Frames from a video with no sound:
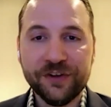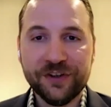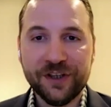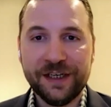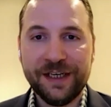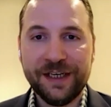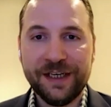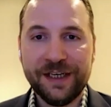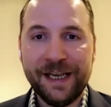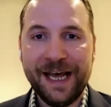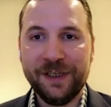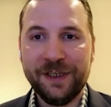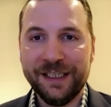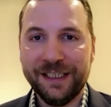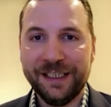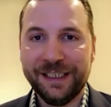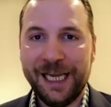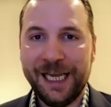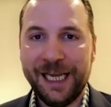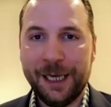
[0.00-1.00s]
all of a sudden had to
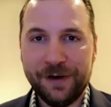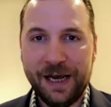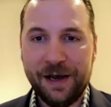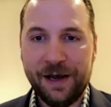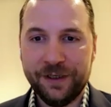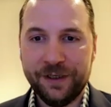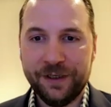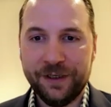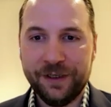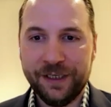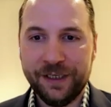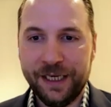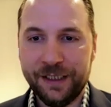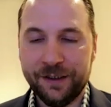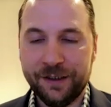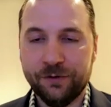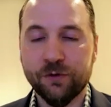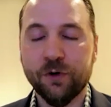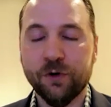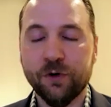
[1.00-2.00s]
be in the game of having
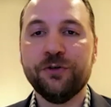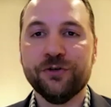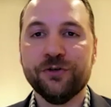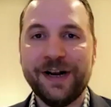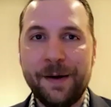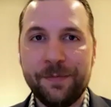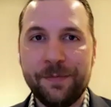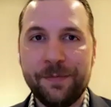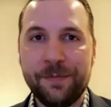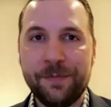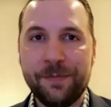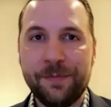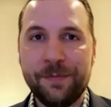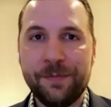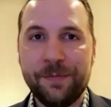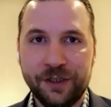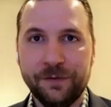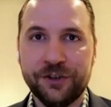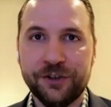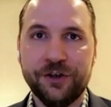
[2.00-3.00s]
a grocery app that could
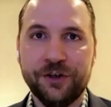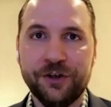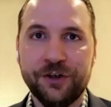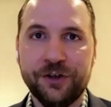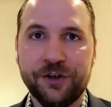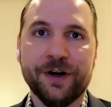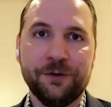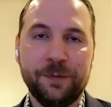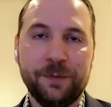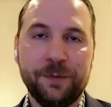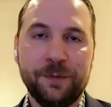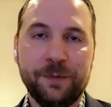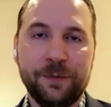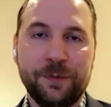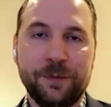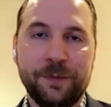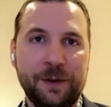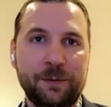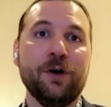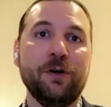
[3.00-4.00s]
deliver to your house because
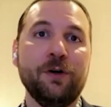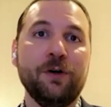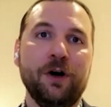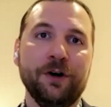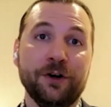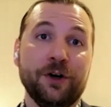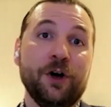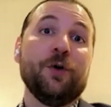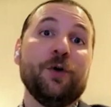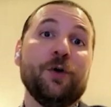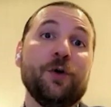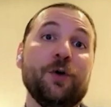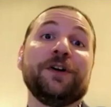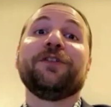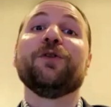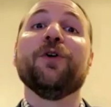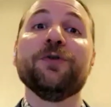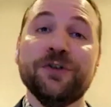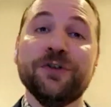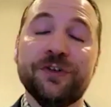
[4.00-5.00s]
people were no longer going
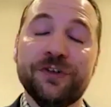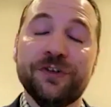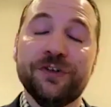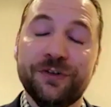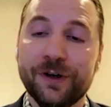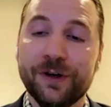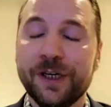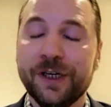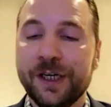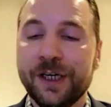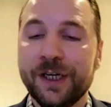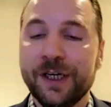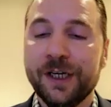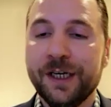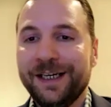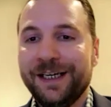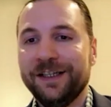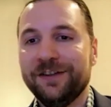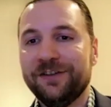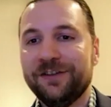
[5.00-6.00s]
to the grocery store.
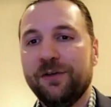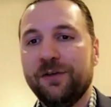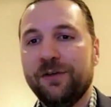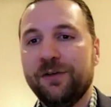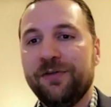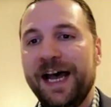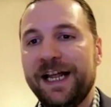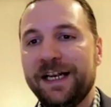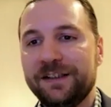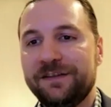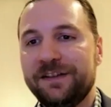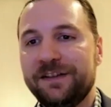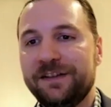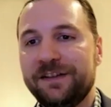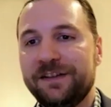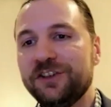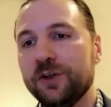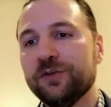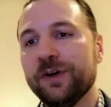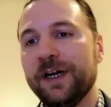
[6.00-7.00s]
And so that
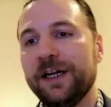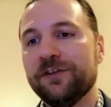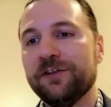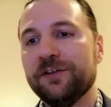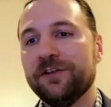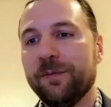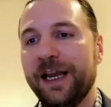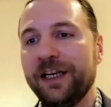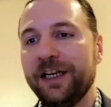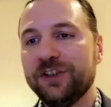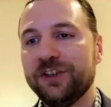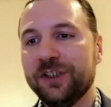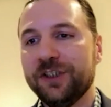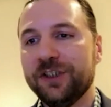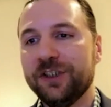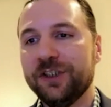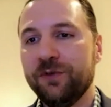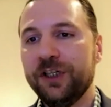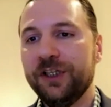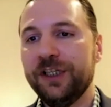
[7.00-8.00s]
digital
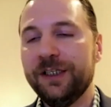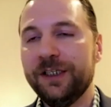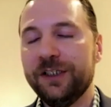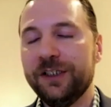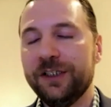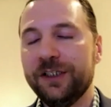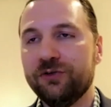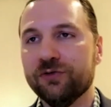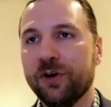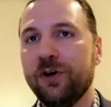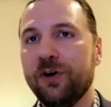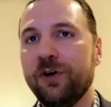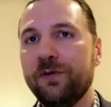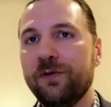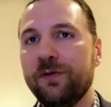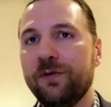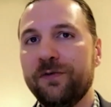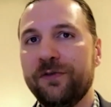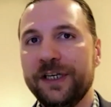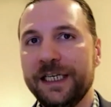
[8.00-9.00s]
transformation really
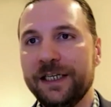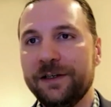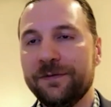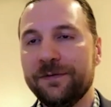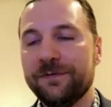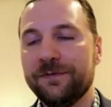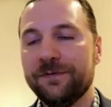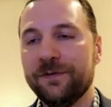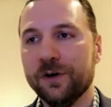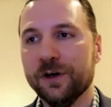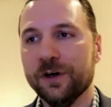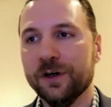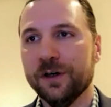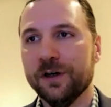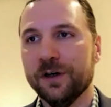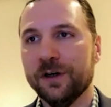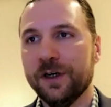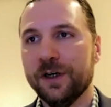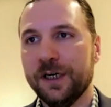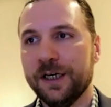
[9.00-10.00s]
drove the need
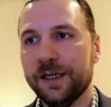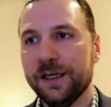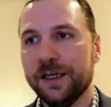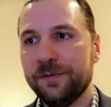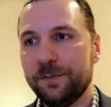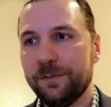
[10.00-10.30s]
for